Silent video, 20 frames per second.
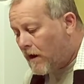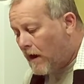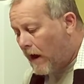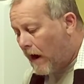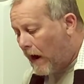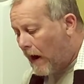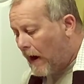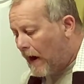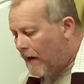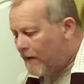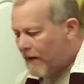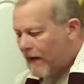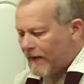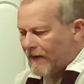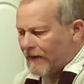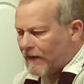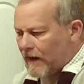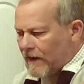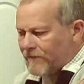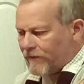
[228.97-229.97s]
I
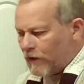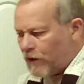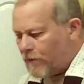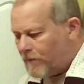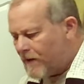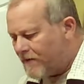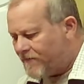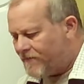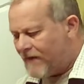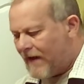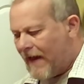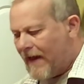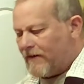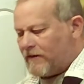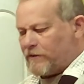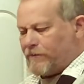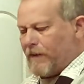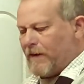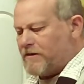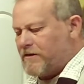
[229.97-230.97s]
did leave a little bit of fat,
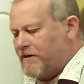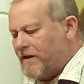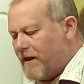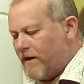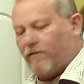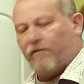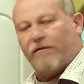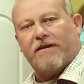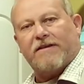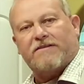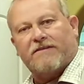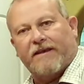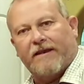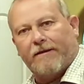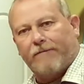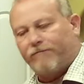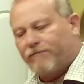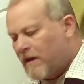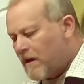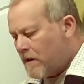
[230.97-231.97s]
especially down on this end,
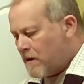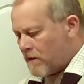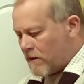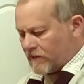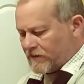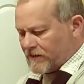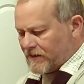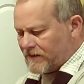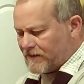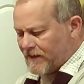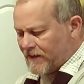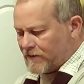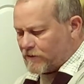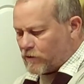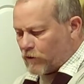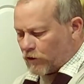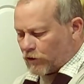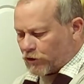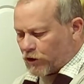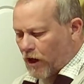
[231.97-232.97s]
because this end's going
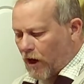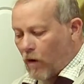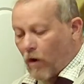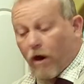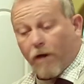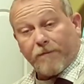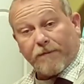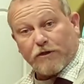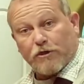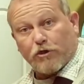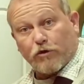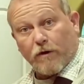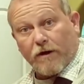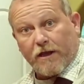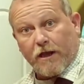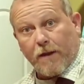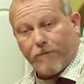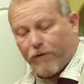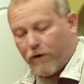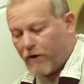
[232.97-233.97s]
to draw up and shrink
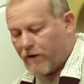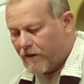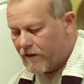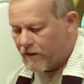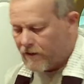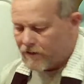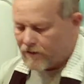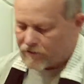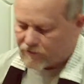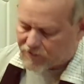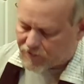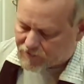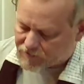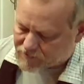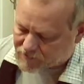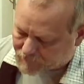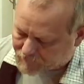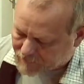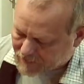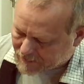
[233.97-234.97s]
up pretty good, because here's the
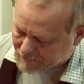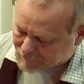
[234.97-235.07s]
big